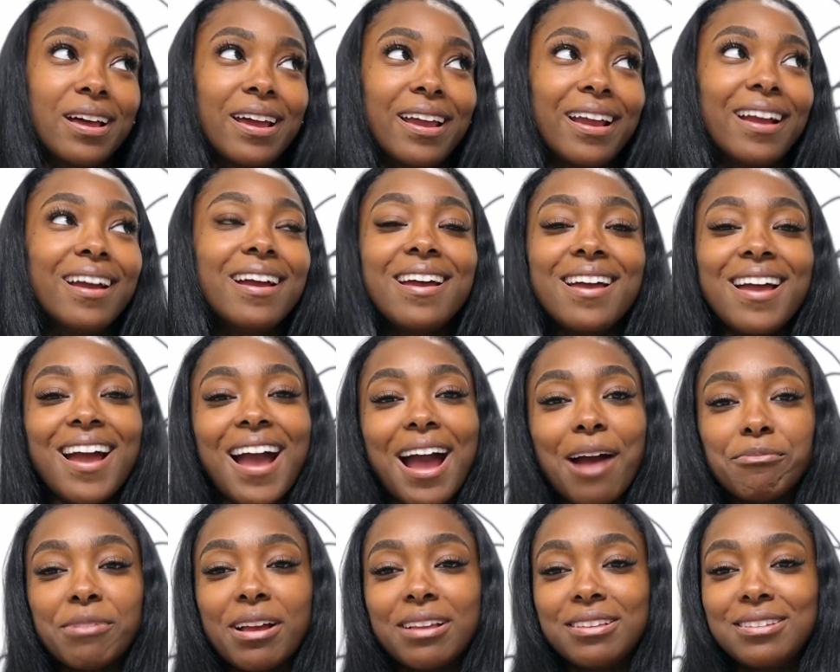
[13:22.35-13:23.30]
Like
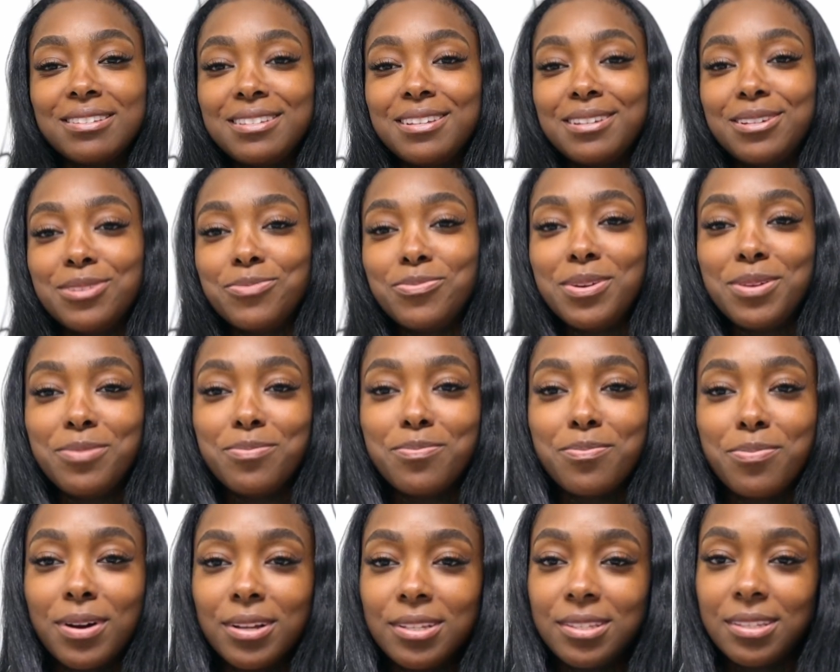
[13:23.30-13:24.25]
I'm not just gonna be
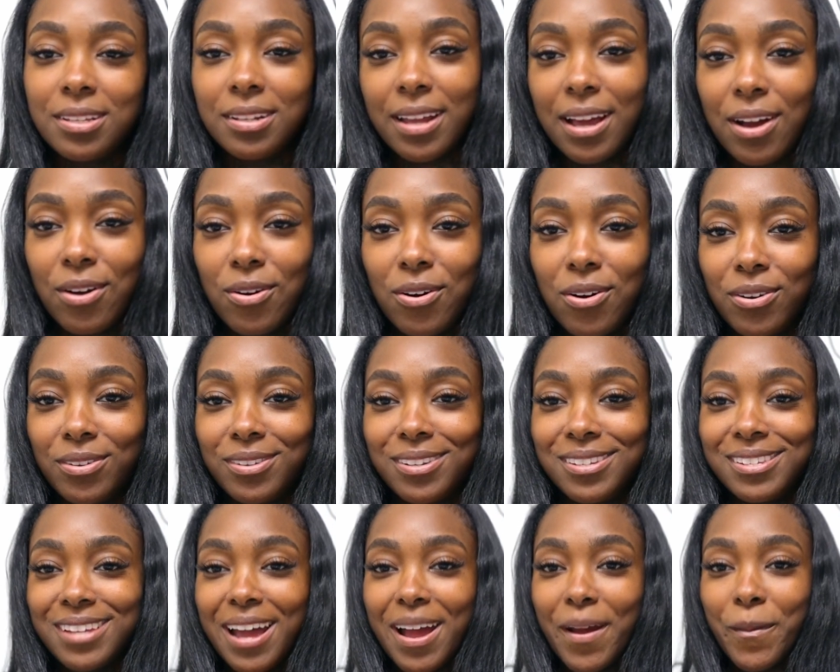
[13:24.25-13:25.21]
busting out all
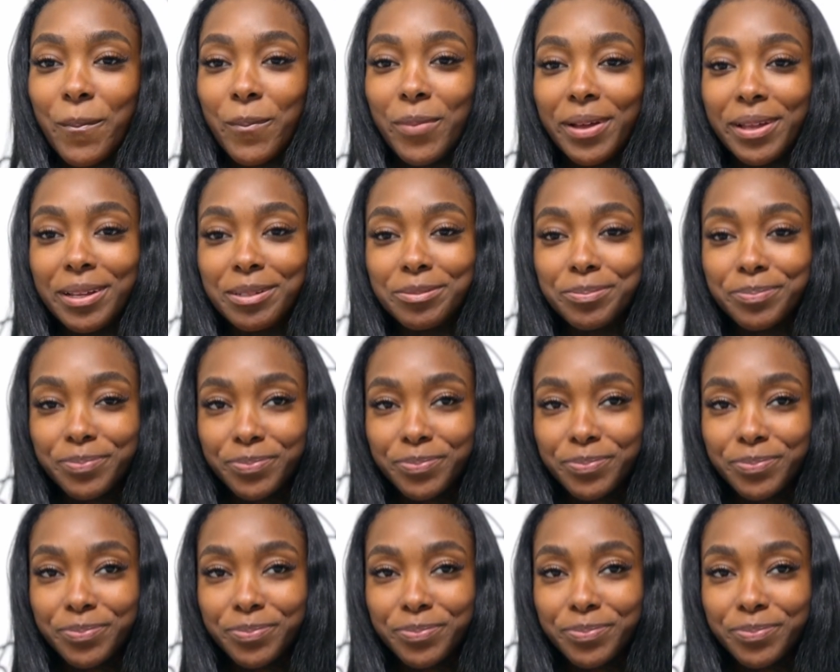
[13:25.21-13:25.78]
the time. But